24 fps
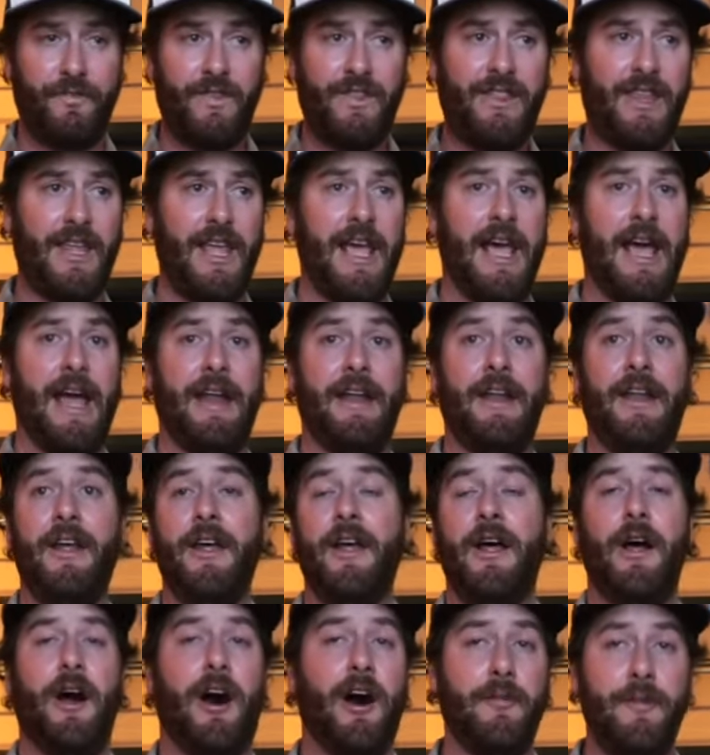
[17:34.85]
and
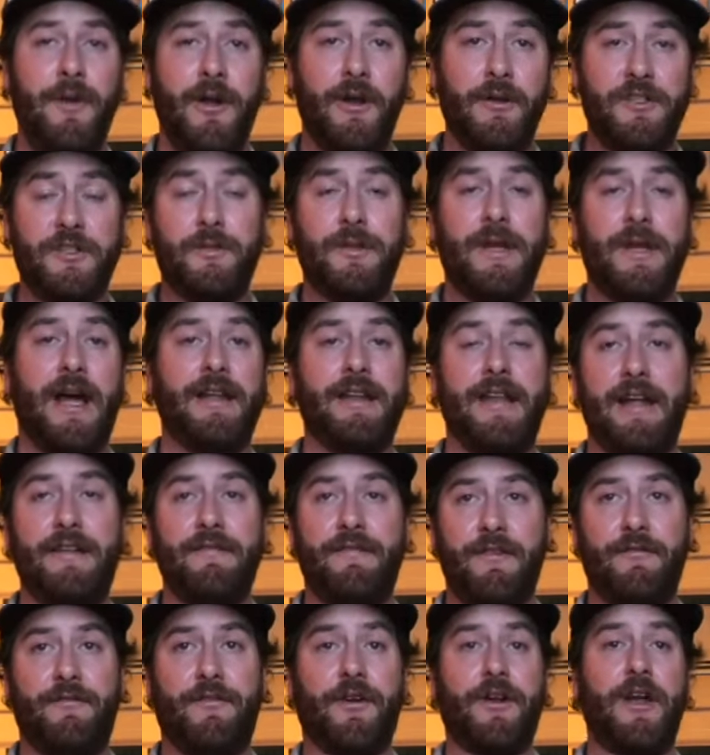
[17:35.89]
unbeknownst to me,
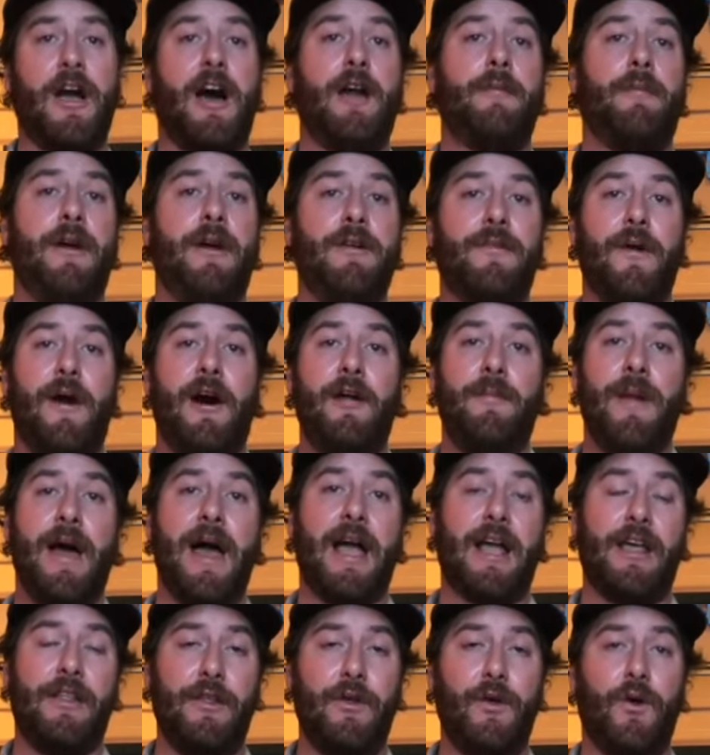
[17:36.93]
I forgot my
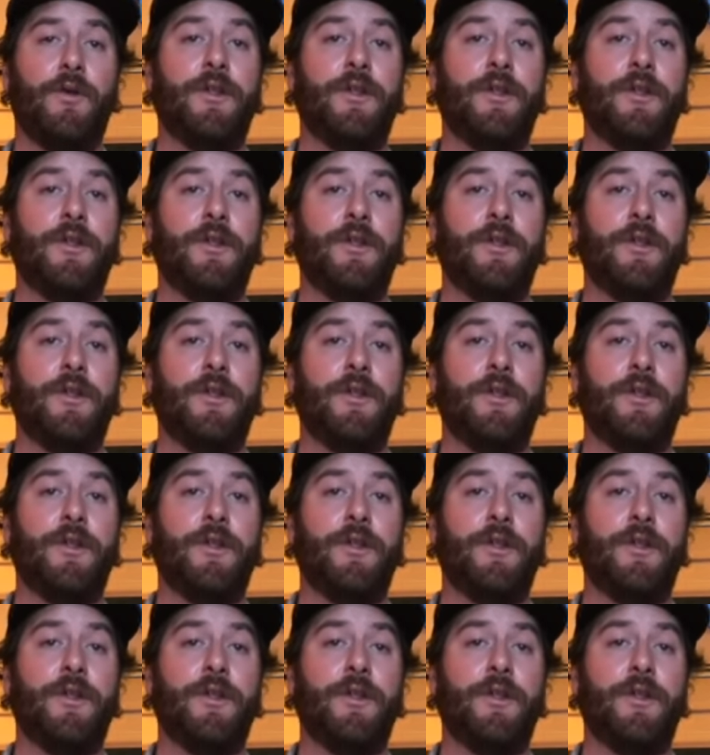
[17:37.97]
rod bag,